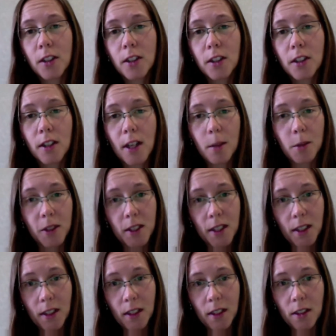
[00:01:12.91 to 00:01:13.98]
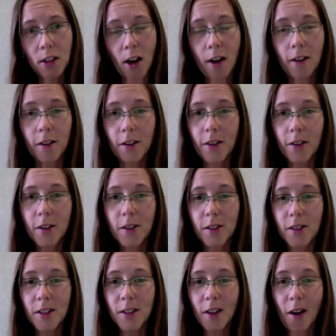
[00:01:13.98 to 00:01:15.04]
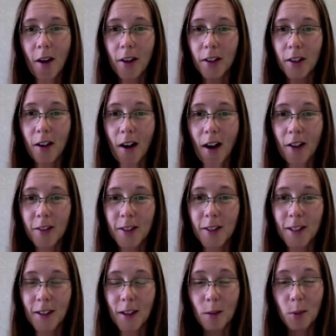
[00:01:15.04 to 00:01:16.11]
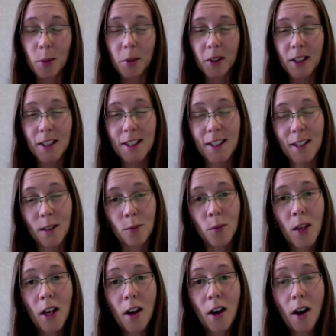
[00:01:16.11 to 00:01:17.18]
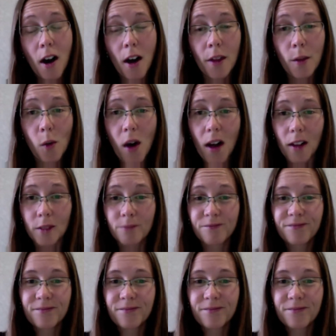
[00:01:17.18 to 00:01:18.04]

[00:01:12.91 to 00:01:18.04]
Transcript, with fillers: you're able to toggle those on or off so that people can see them on the wall.